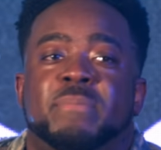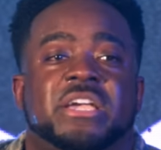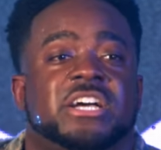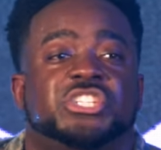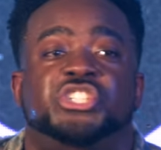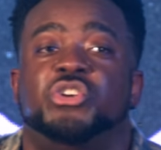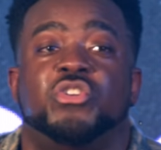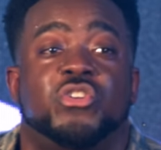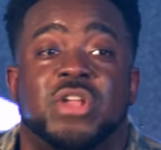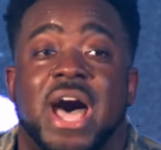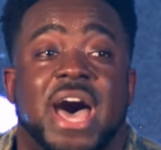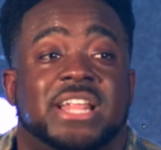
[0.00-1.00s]
because you
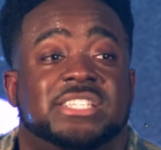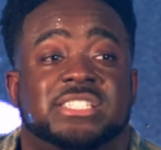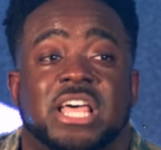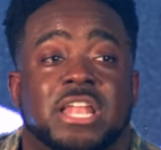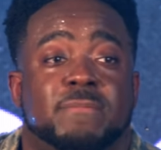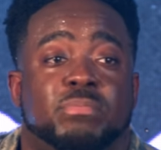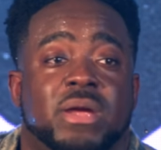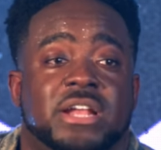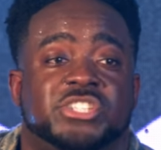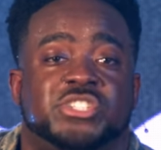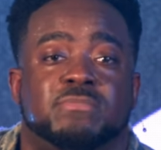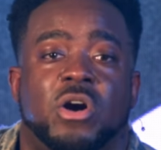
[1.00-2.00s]
don't know how to
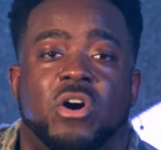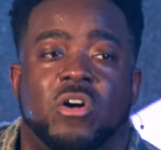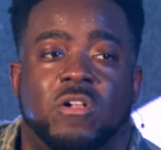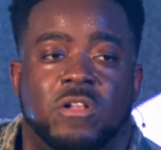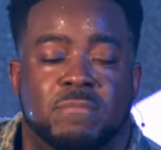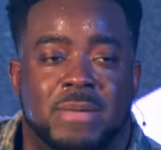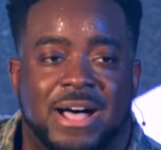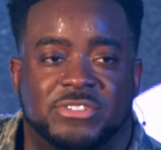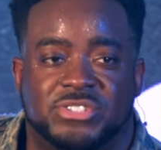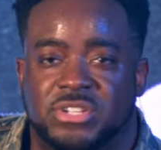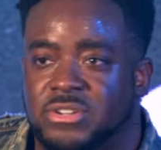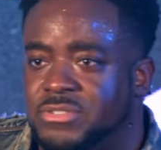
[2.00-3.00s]
celebrate small
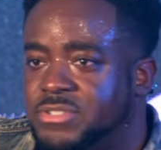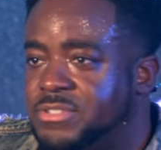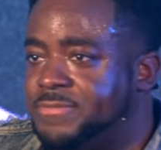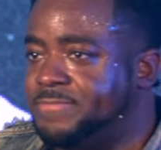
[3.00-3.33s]
milestones.